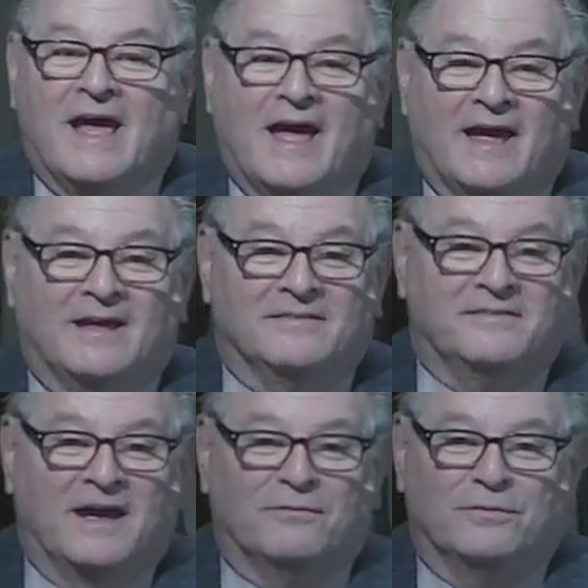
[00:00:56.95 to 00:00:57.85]
and
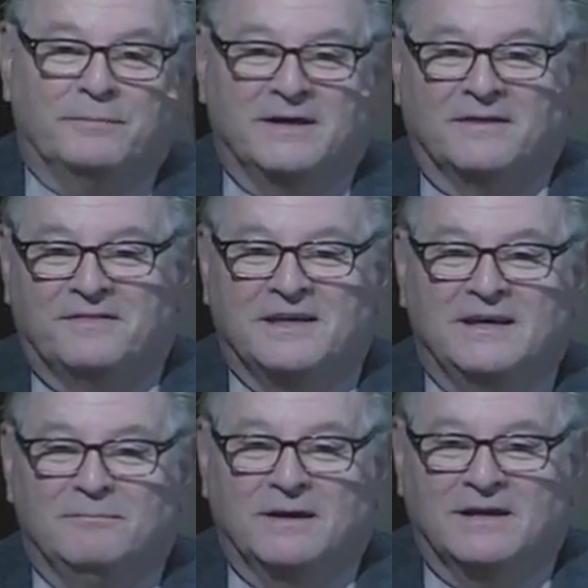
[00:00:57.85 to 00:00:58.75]
that will be a
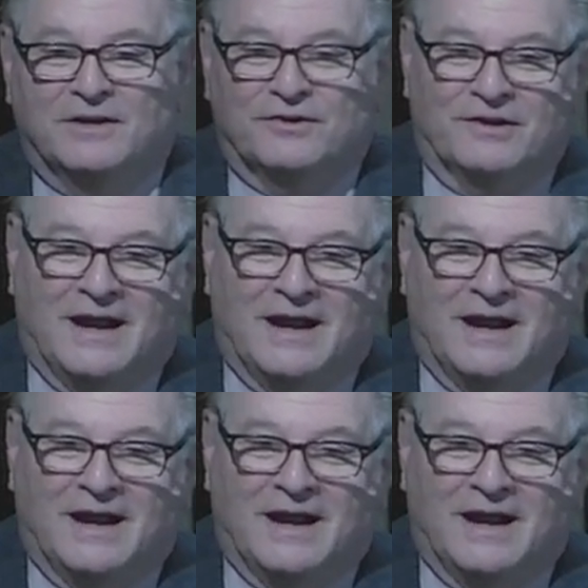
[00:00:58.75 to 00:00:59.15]
theme here,